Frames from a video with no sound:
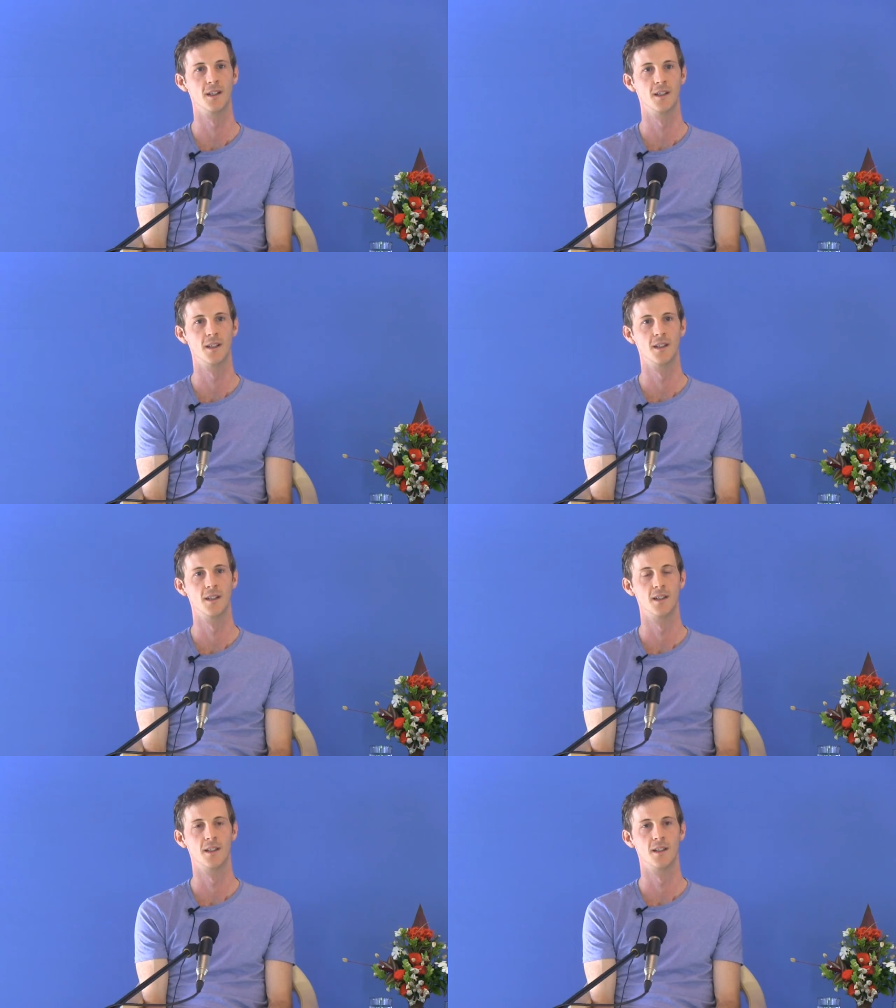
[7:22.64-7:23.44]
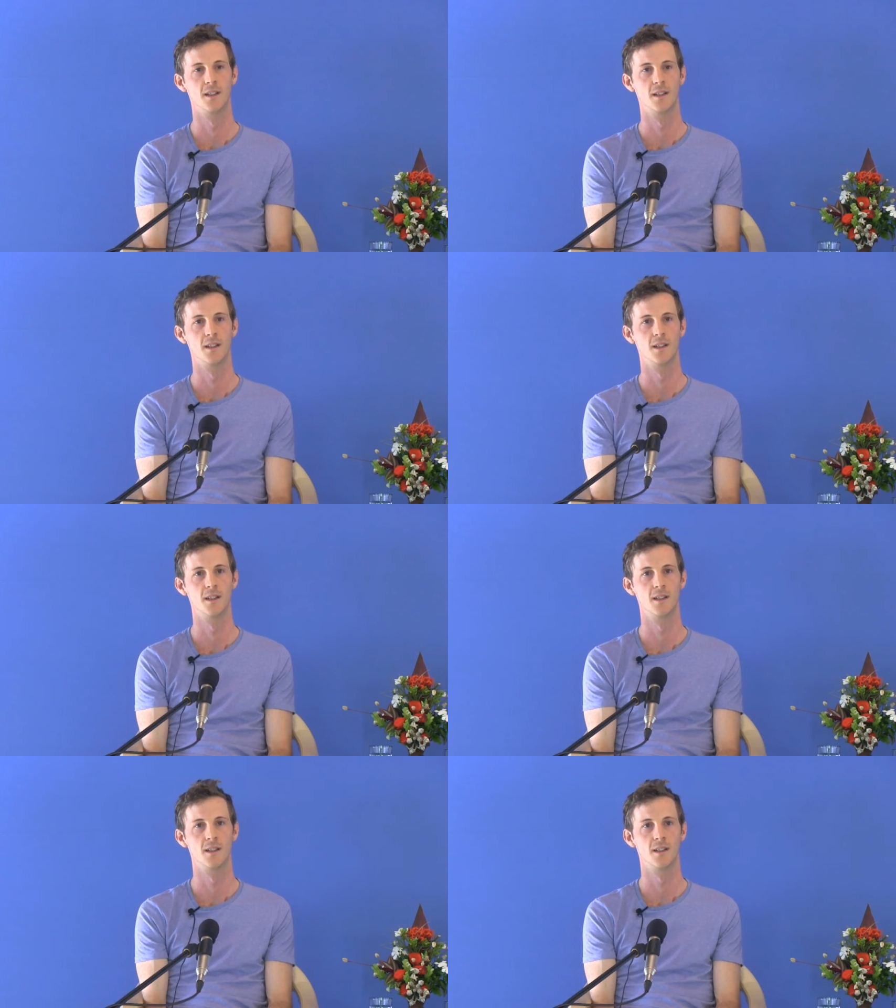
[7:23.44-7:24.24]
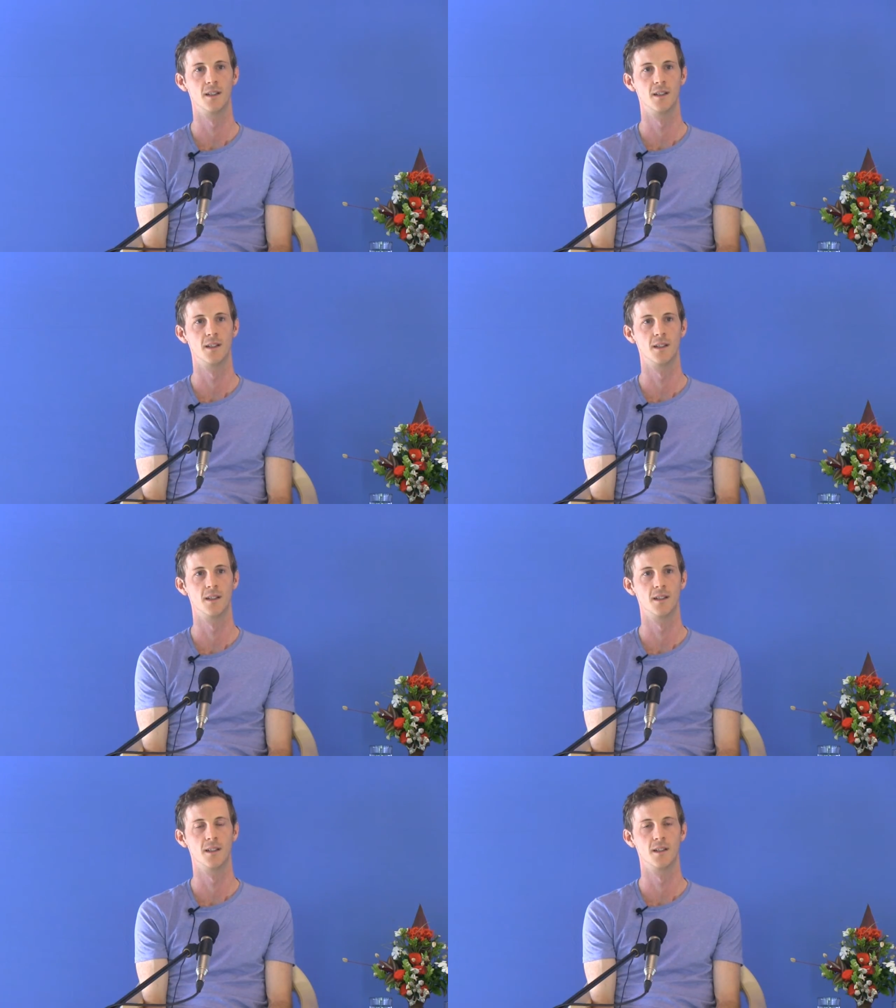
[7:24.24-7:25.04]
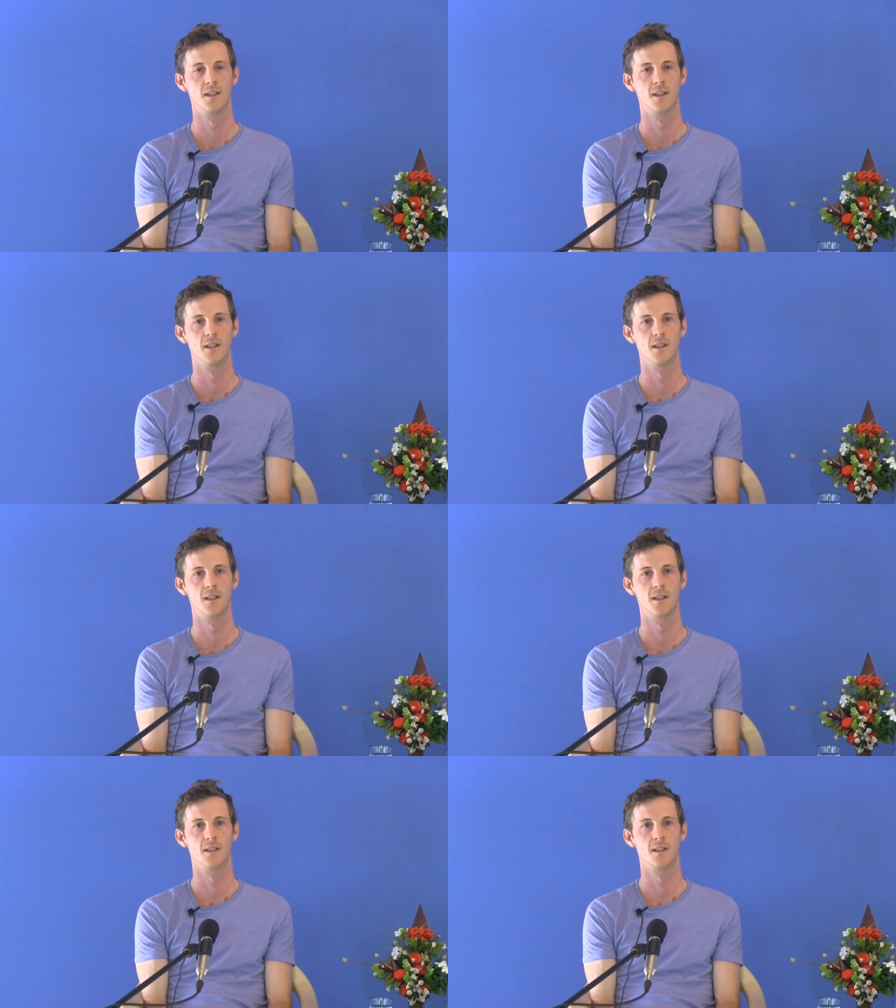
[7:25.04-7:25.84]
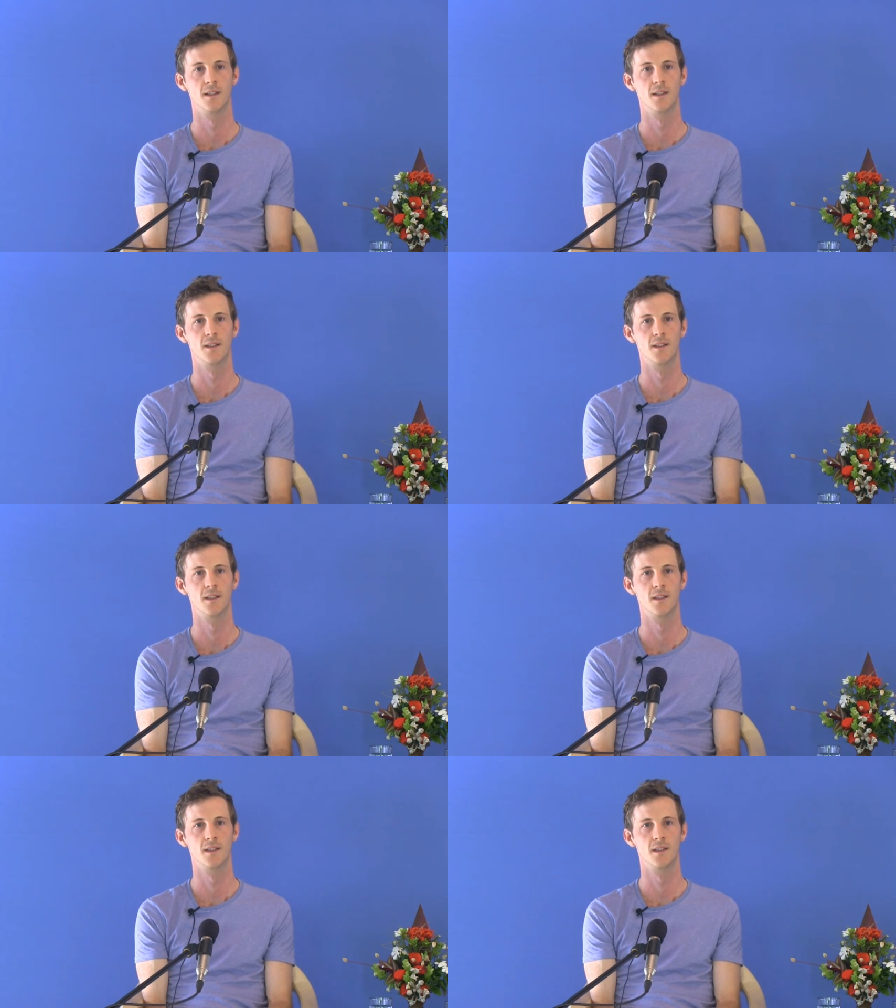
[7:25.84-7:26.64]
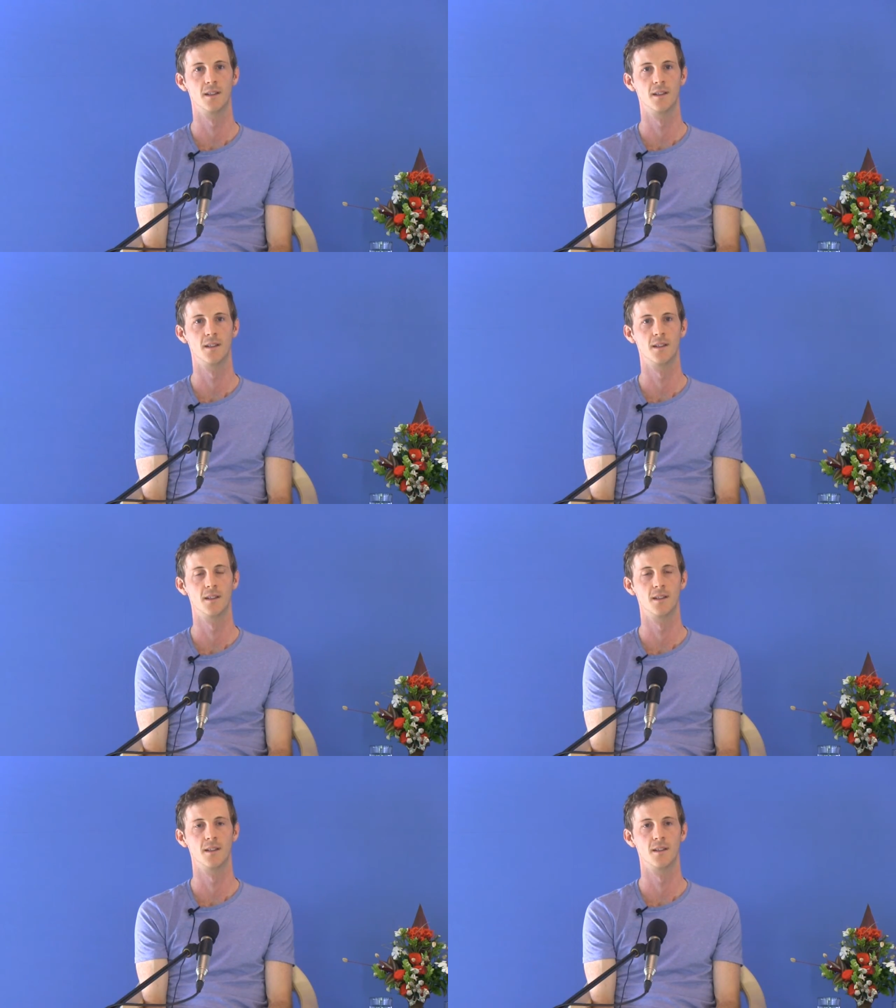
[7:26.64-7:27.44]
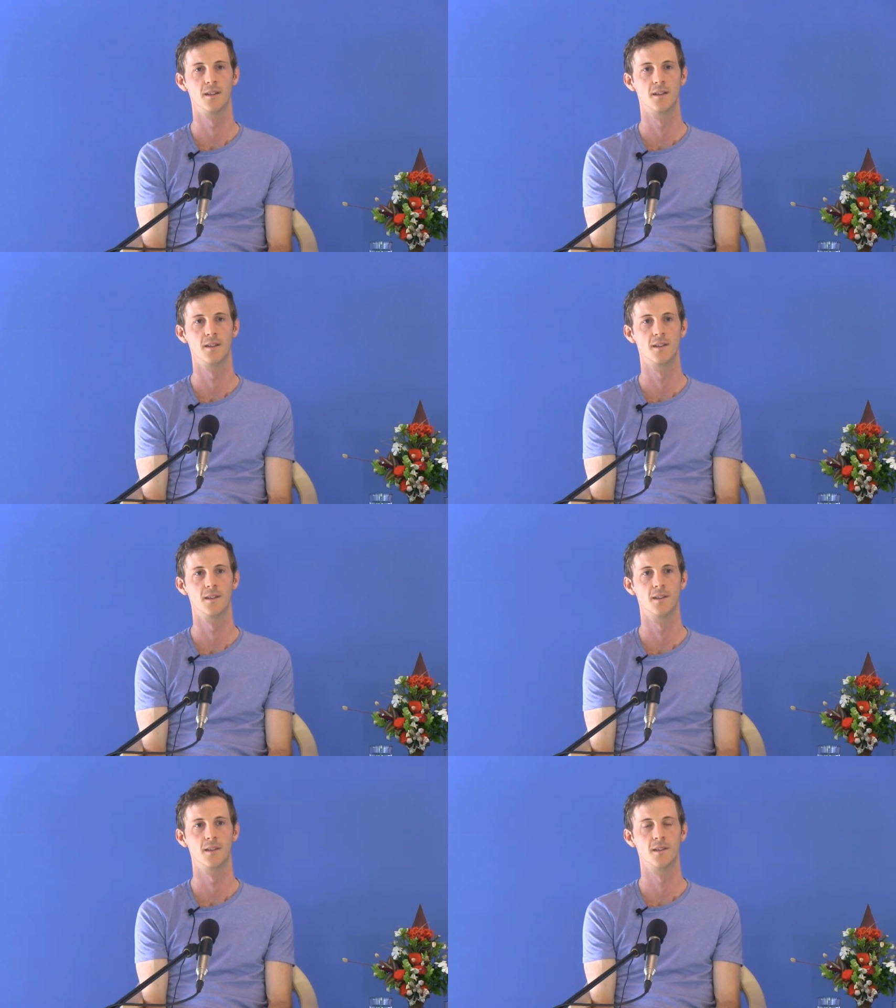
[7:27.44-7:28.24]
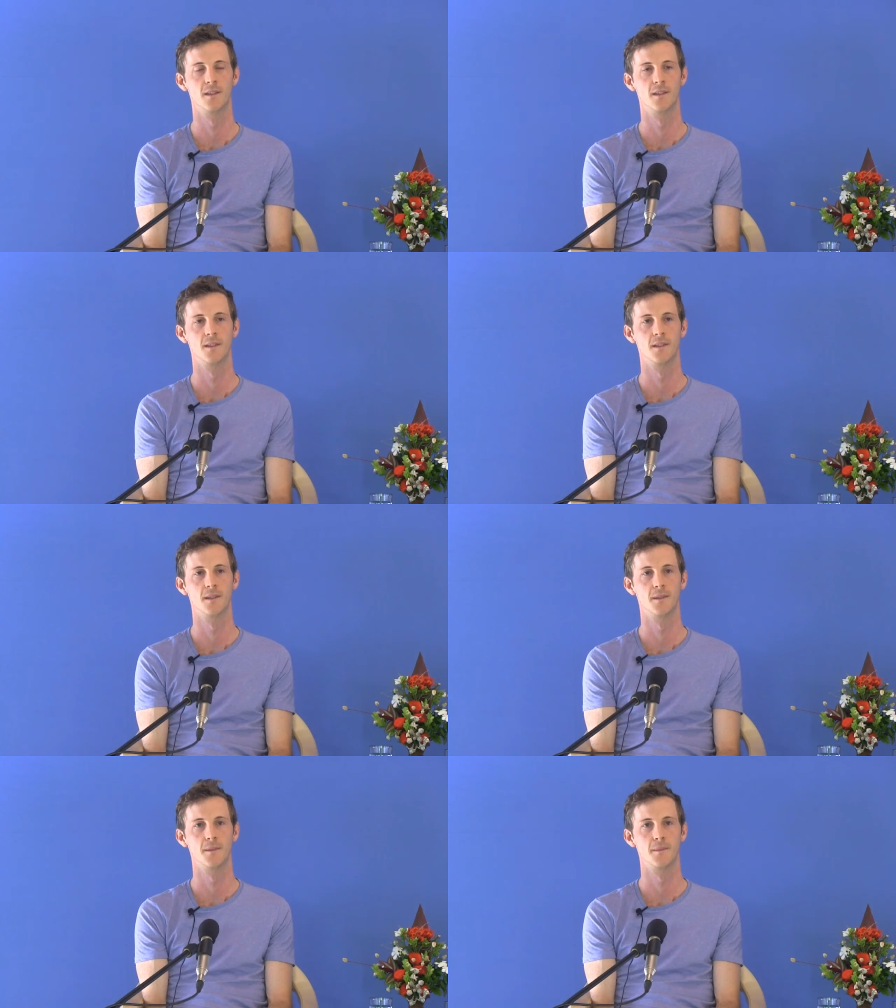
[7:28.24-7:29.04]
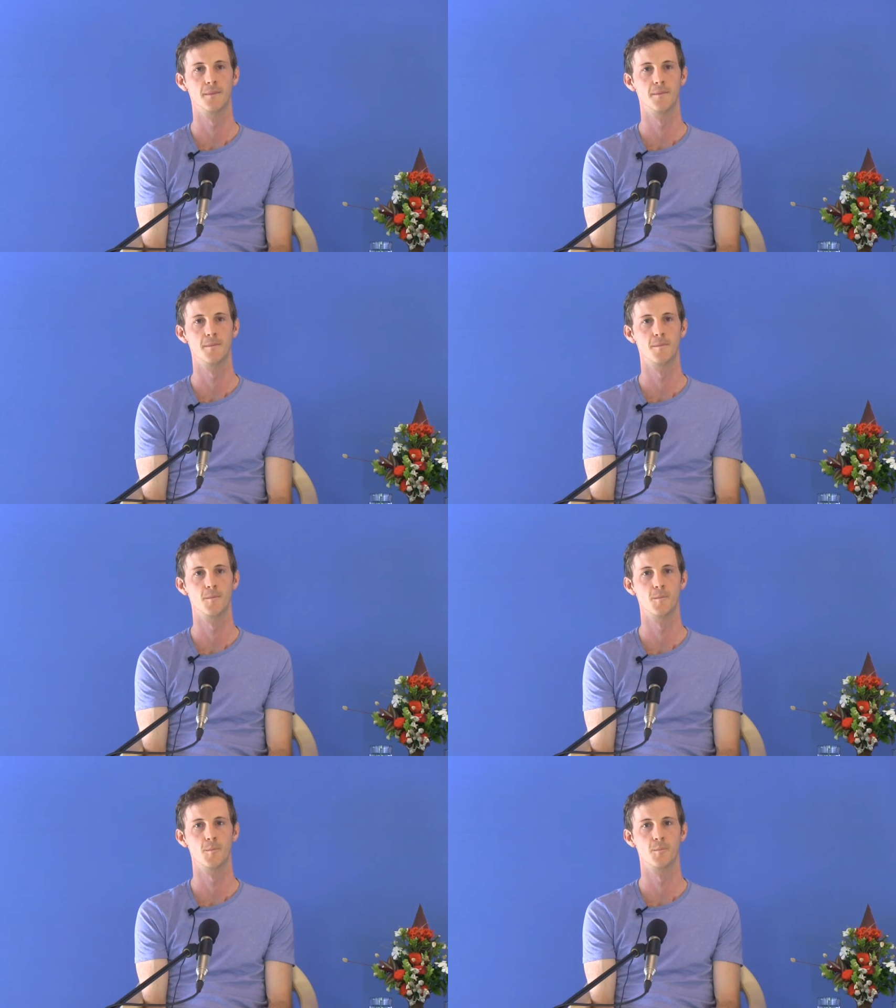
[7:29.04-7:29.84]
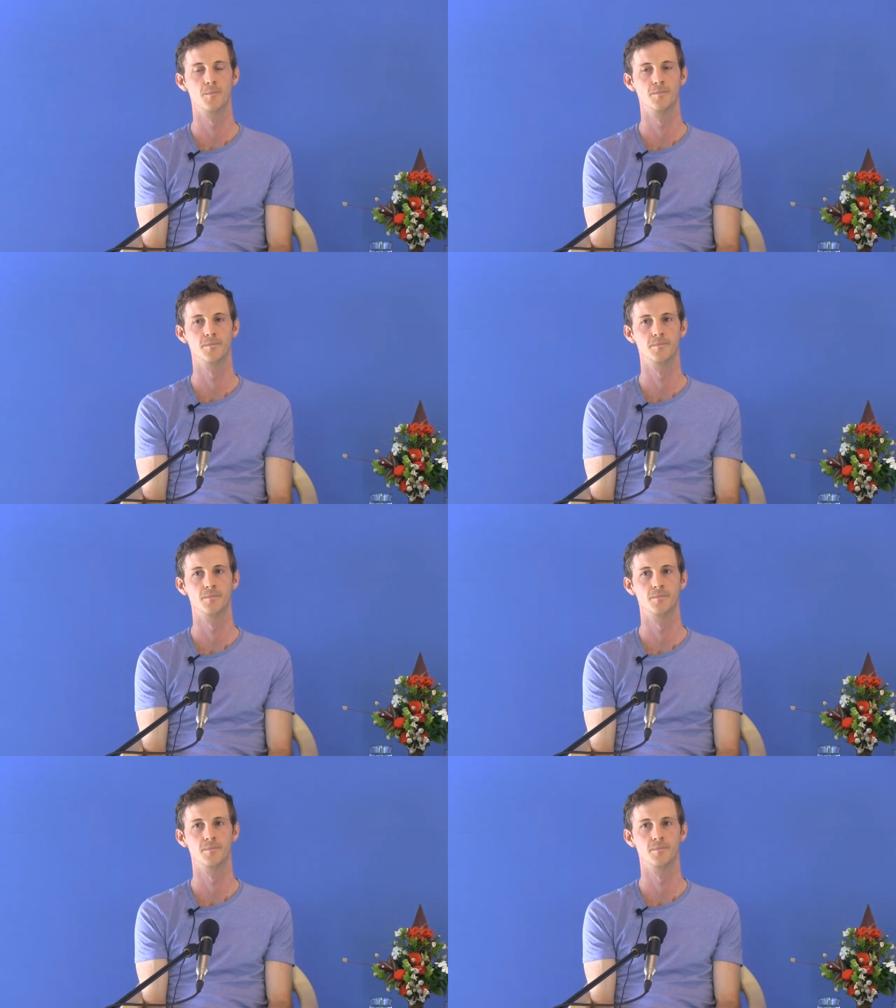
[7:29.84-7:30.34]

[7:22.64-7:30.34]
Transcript: Nobody speaks.